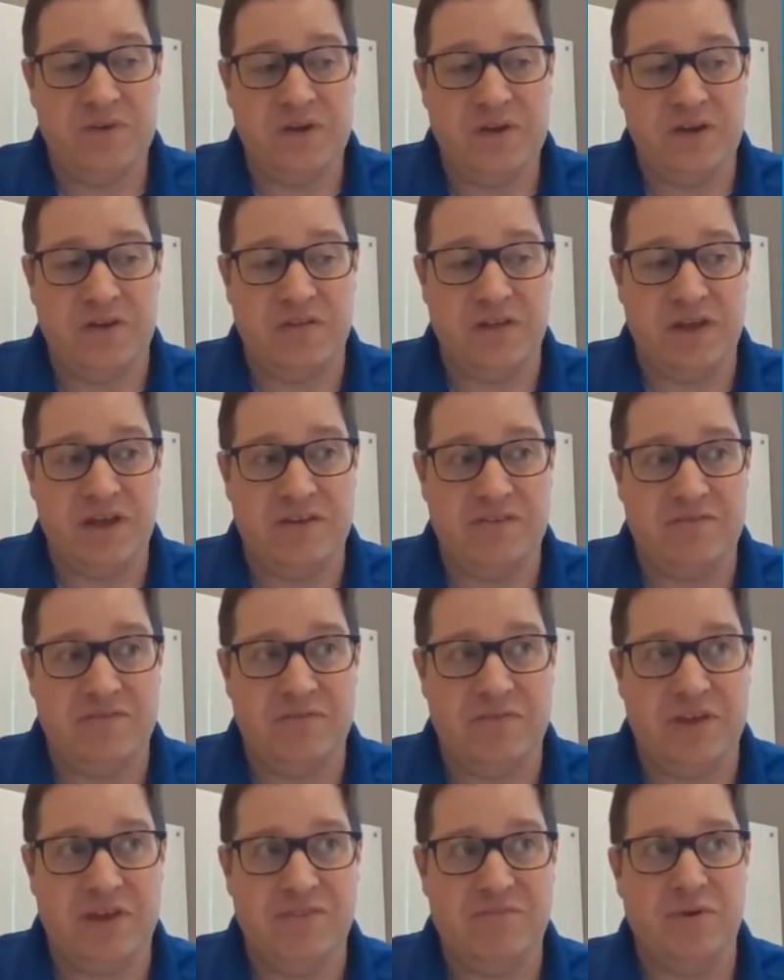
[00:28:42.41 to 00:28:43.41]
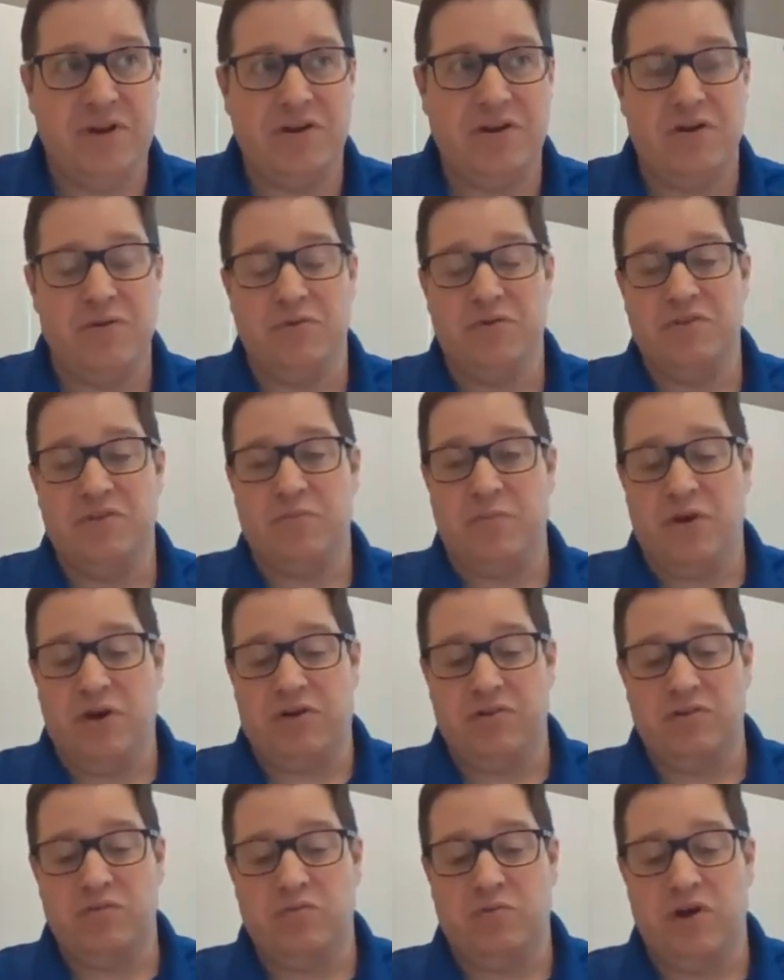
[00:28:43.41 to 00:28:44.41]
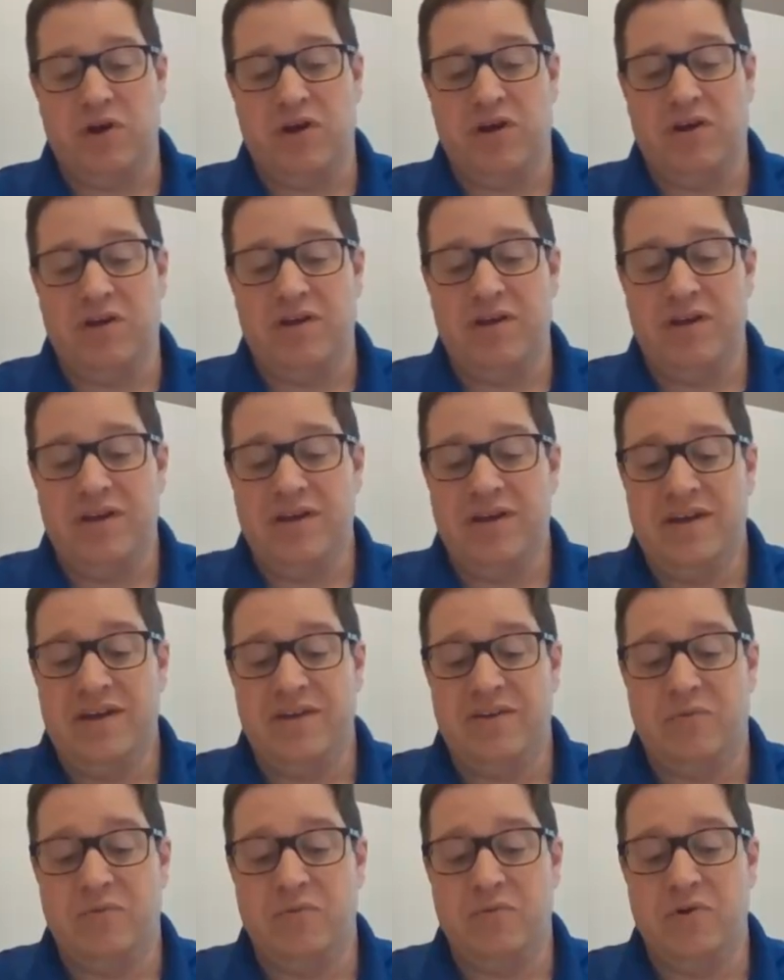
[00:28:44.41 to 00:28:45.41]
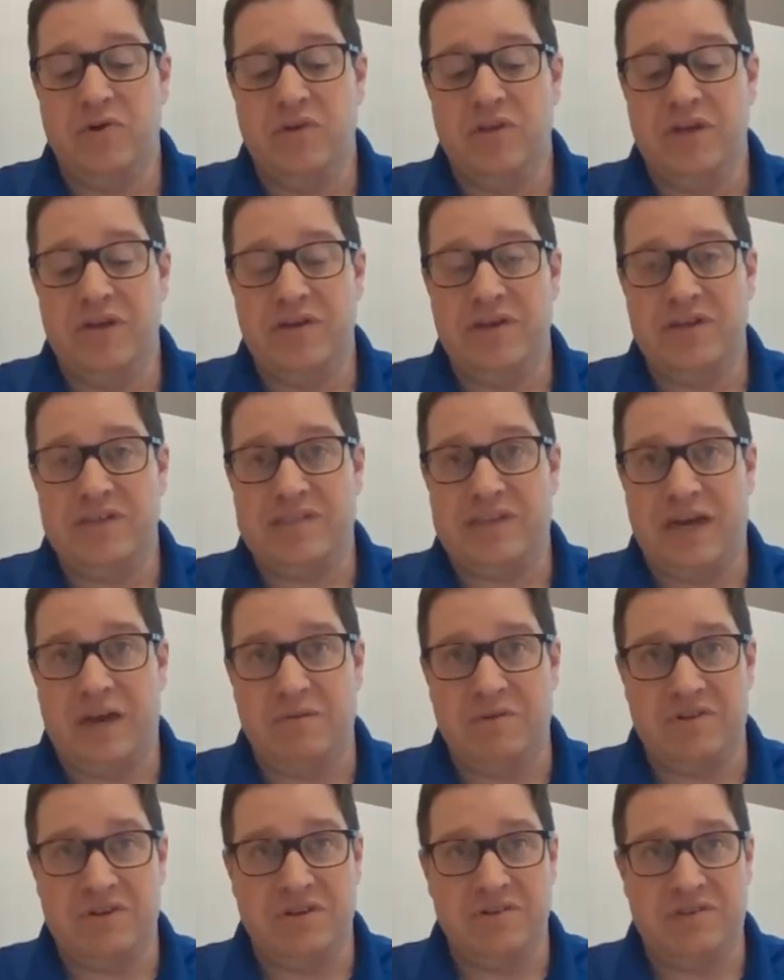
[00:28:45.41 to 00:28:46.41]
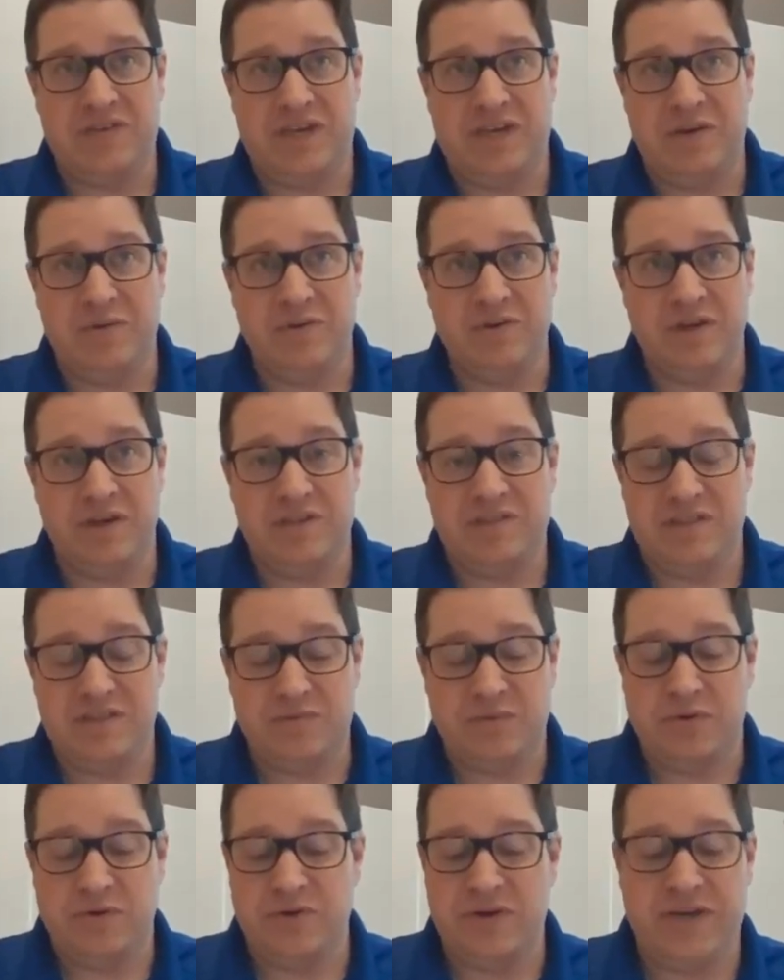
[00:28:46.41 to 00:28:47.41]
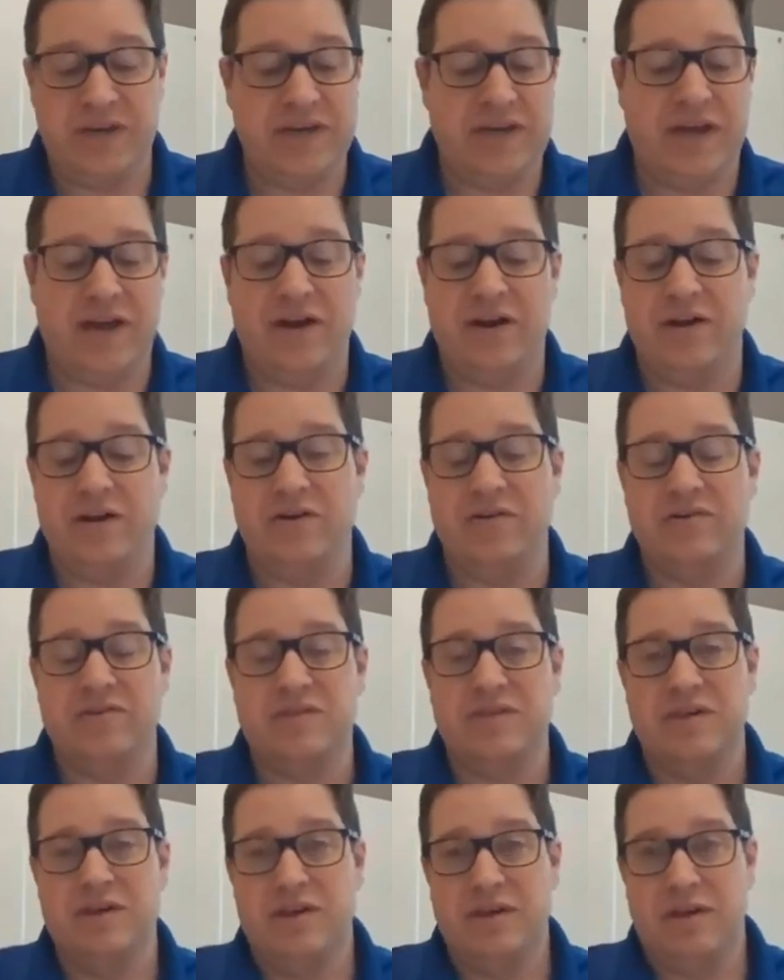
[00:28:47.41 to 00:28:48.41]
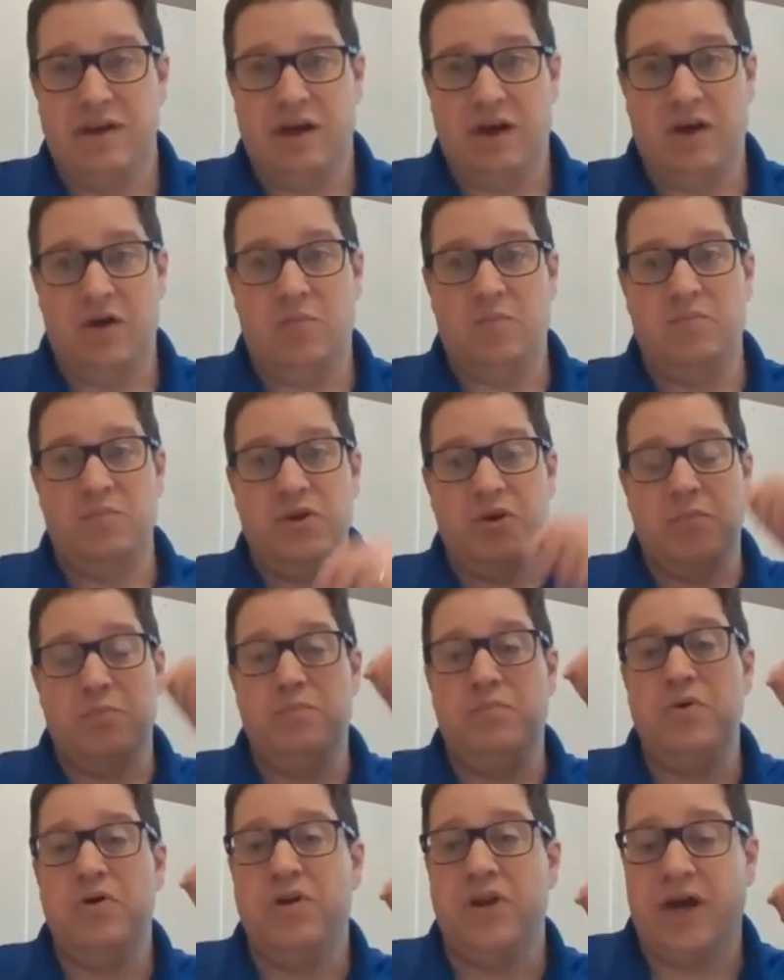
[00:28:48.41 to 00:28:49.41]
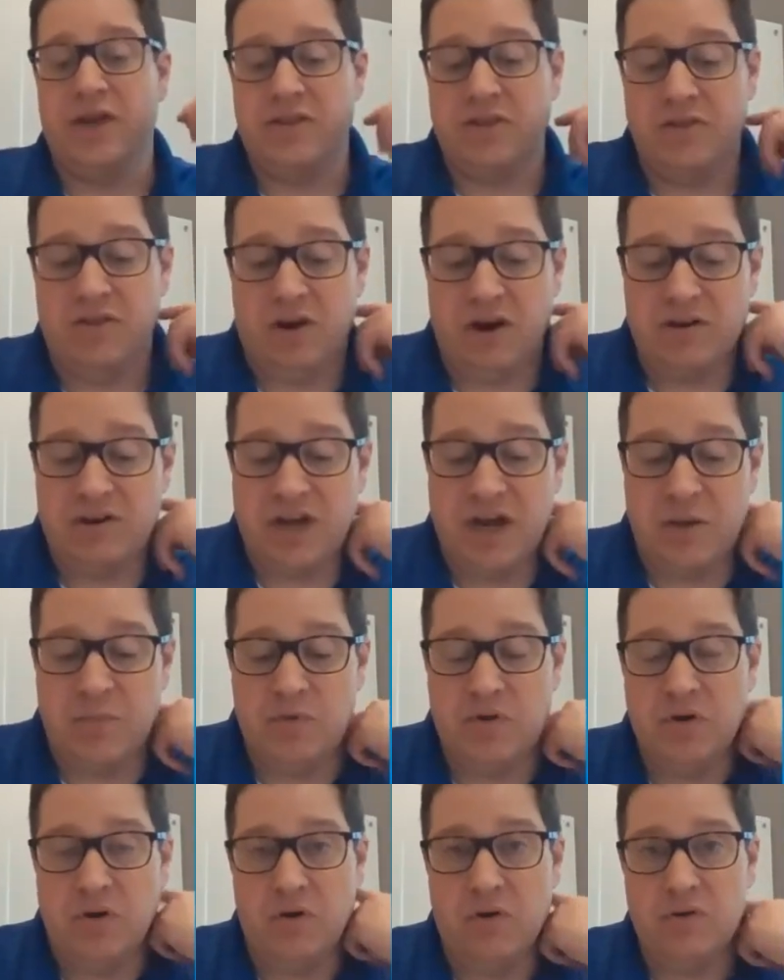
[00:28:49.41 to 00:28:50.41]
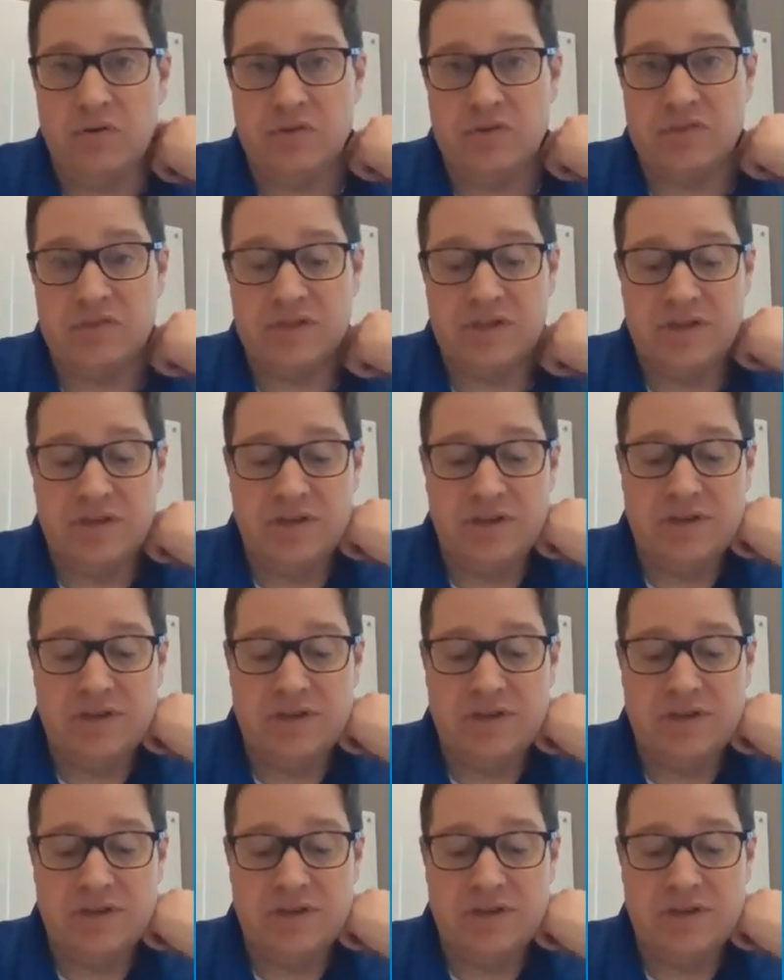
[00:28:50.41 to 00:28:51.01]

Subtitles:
They've been going through this market as well. Really establish those key relationships with your key carriers. Build out the long-time goals.